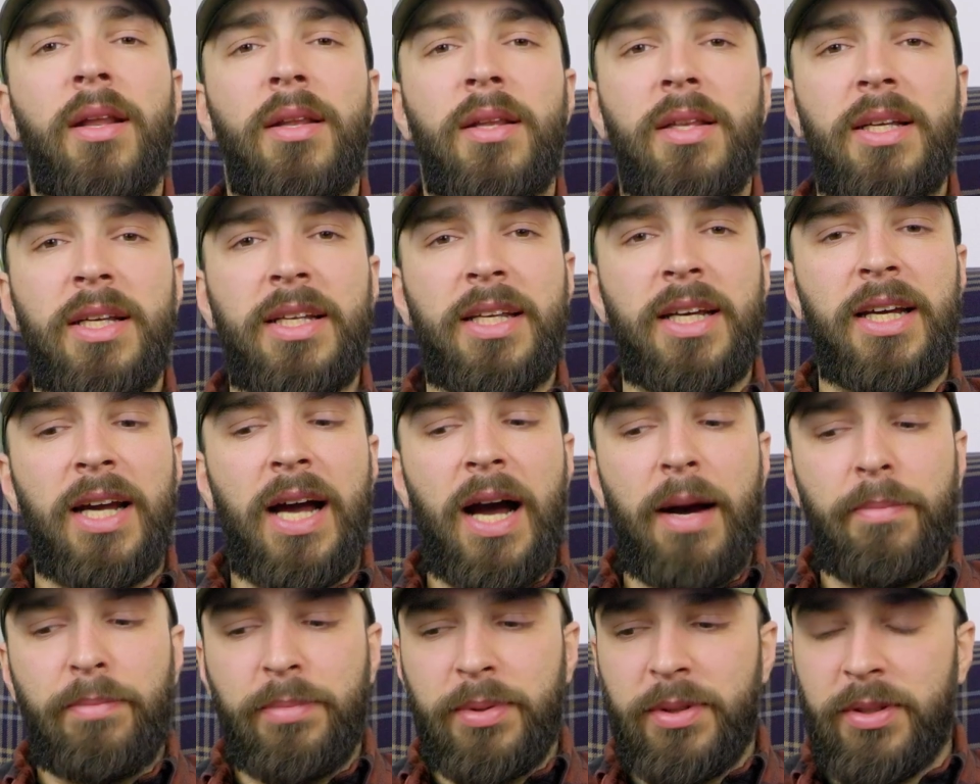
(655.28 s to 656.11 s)
leading
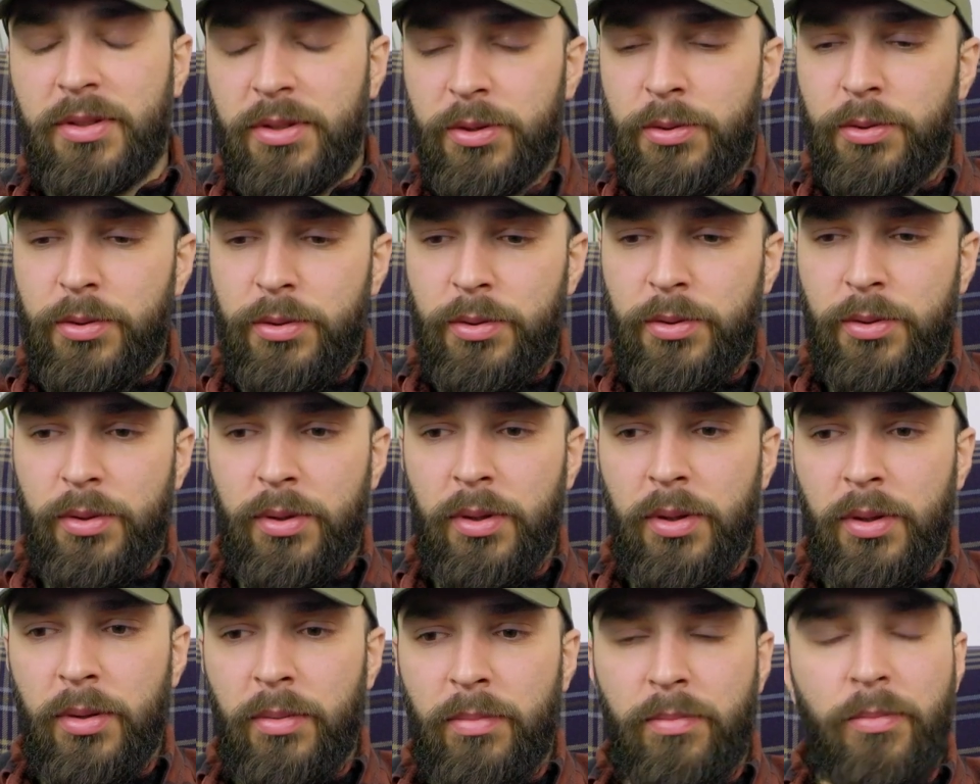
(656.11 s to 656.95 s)
up to
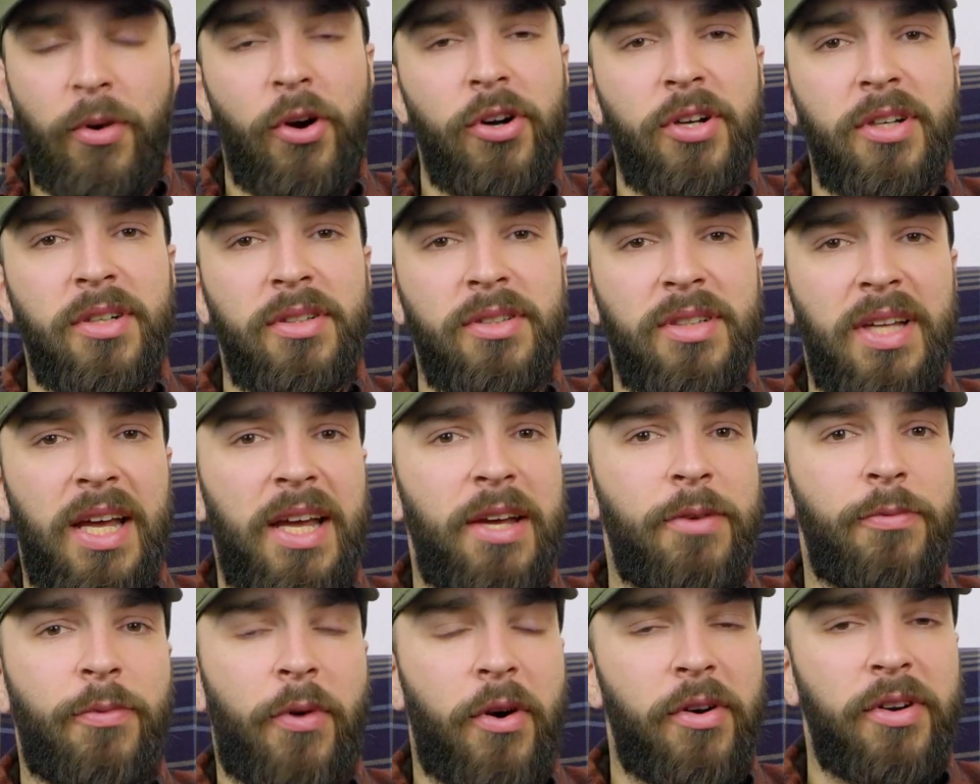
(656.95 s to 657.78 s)
modern
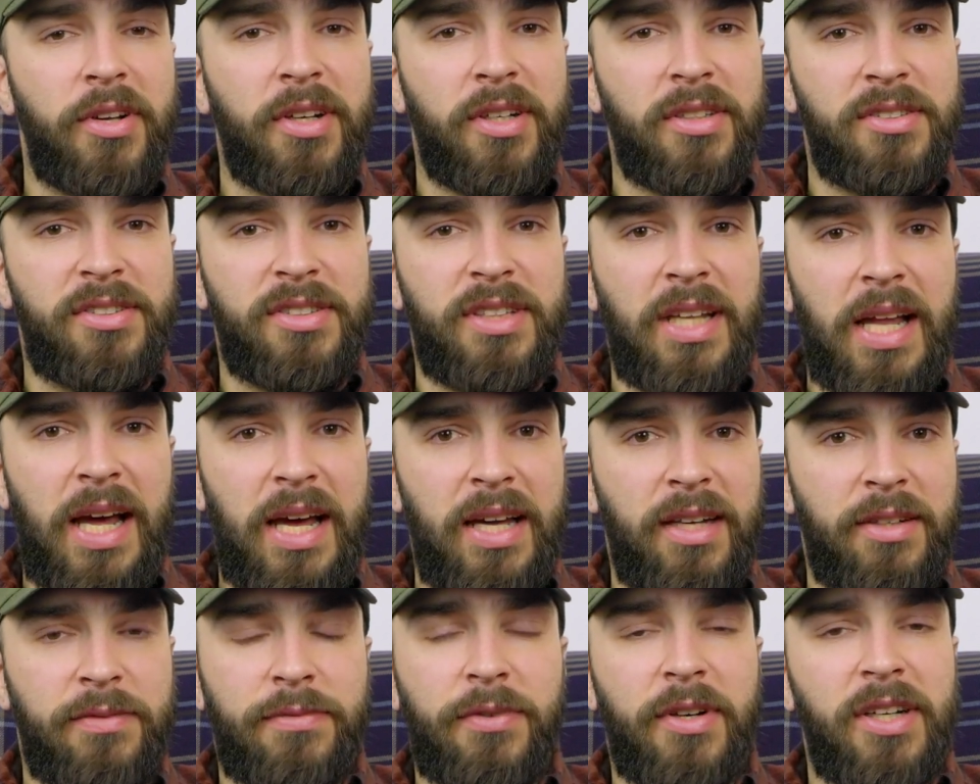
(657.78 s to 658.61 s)
day warriors,
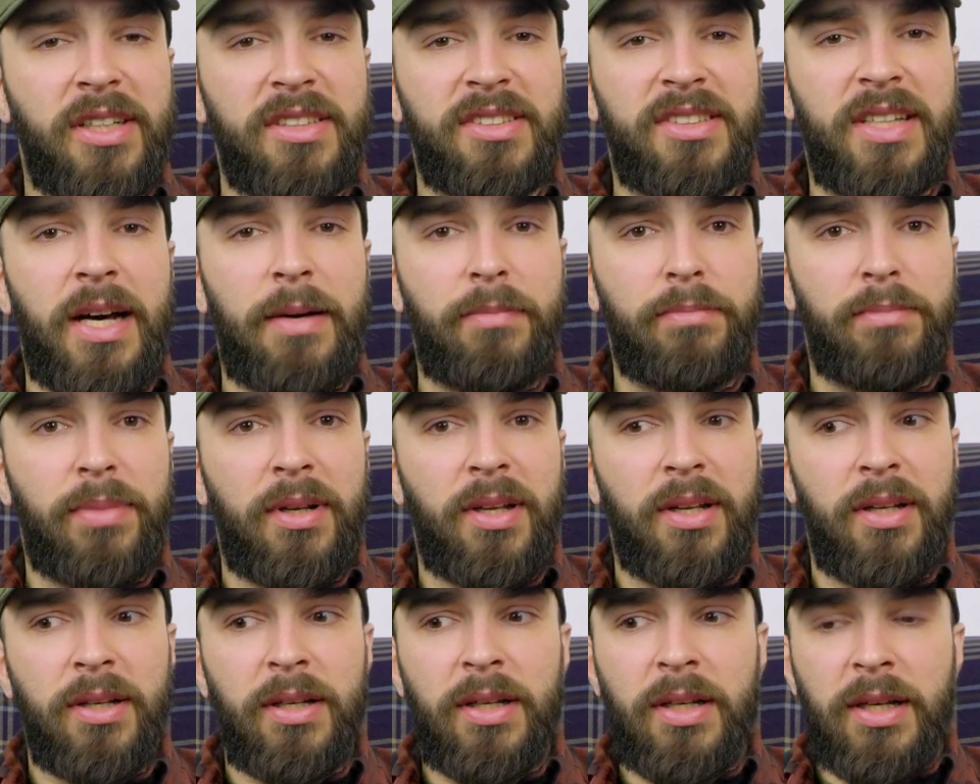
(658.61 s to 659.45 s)
like, for
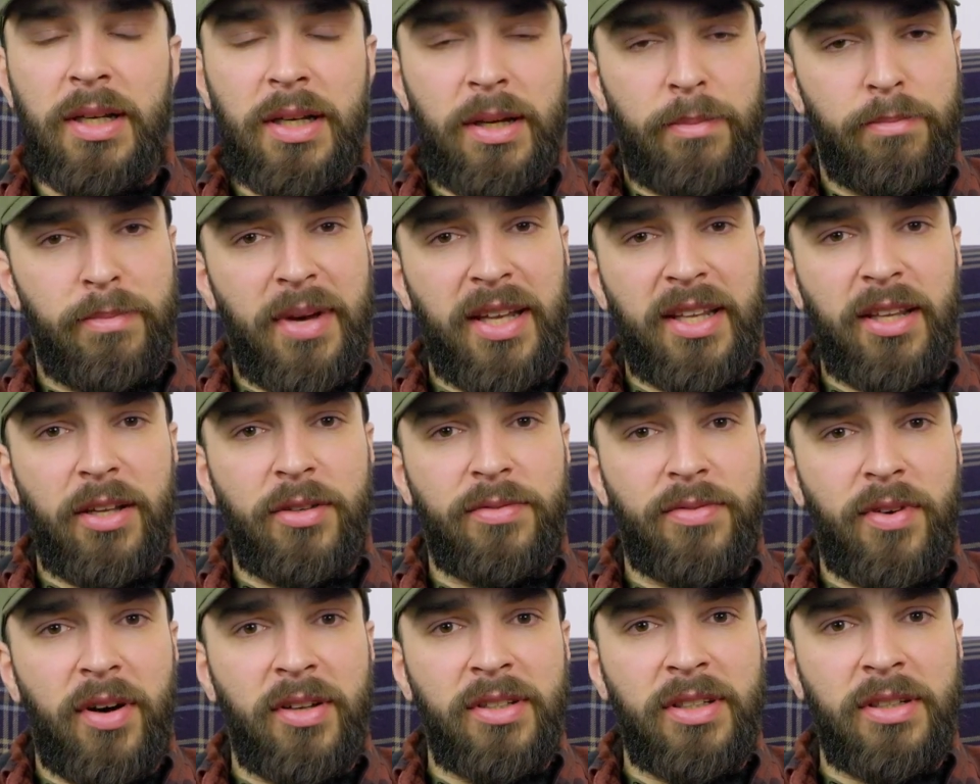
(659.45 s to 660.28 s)
example, Medal
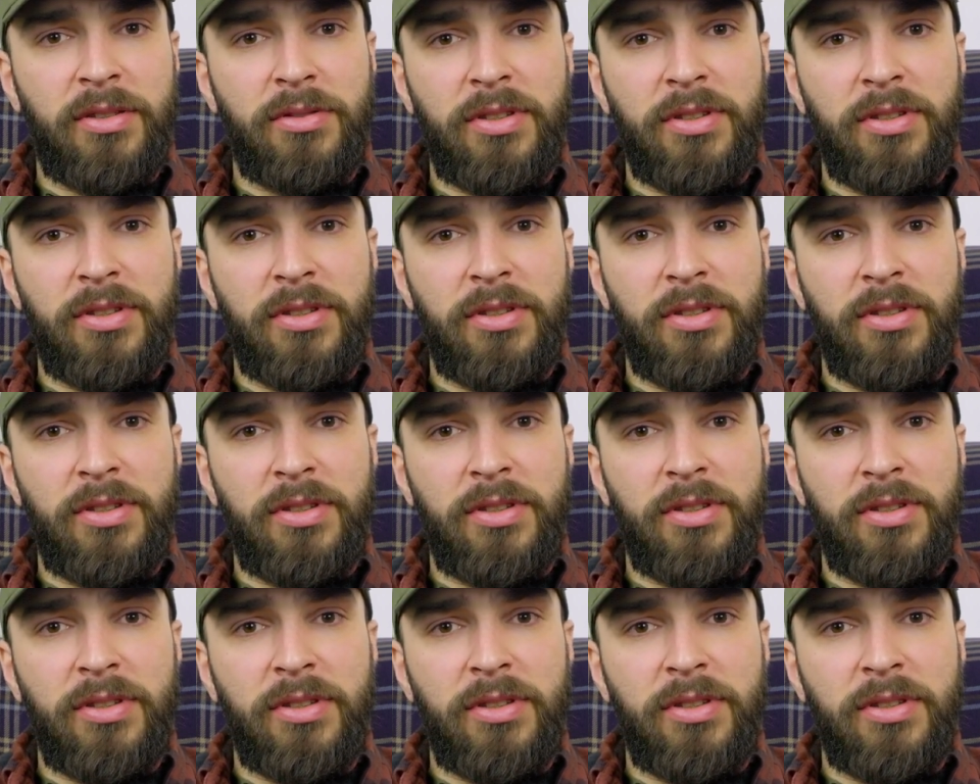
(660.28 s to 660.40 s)
of Honor